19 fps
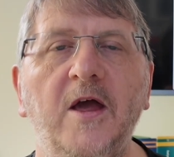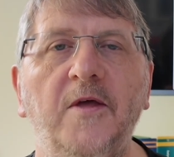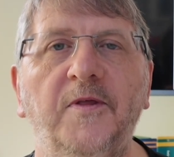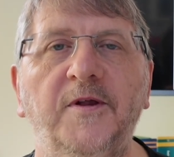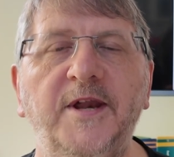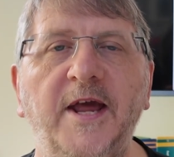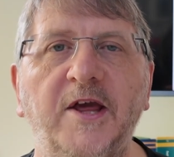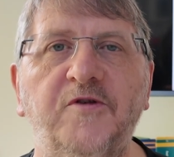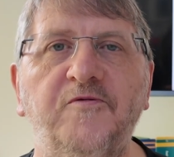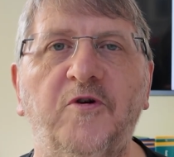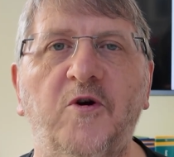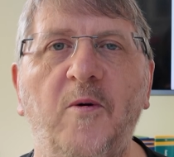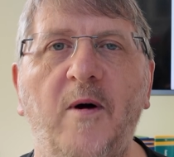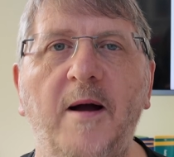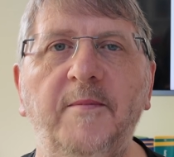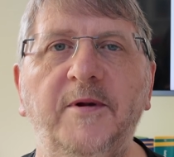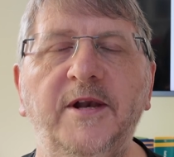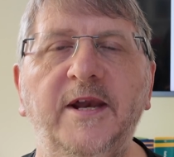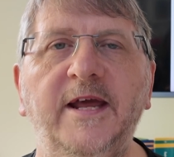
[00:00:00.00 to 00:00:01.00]
The next
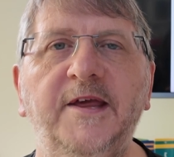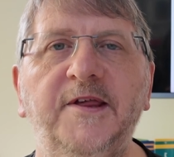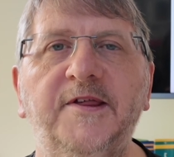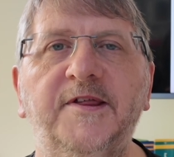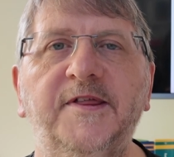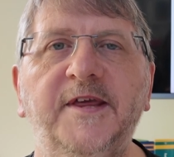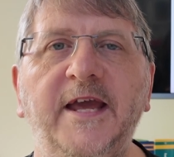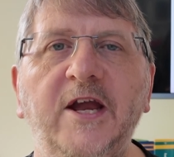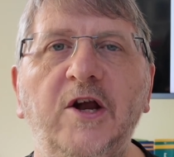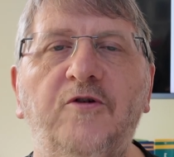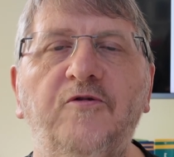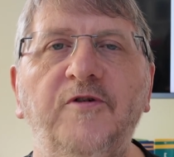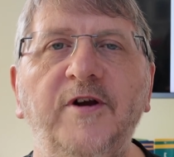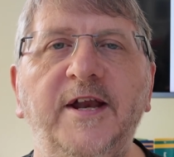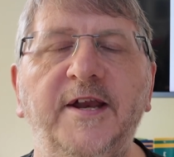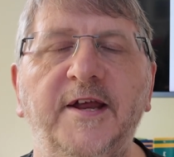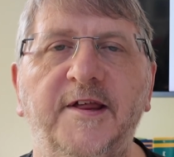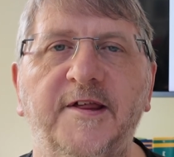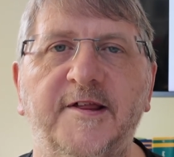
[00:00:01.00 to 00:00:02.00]
requirement is the
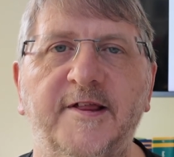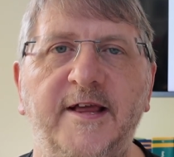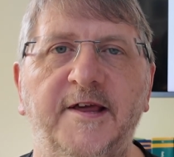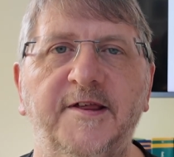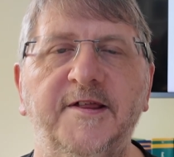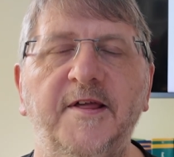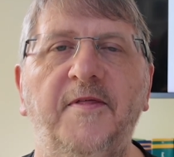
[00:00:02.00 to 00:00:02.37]
ingredients list.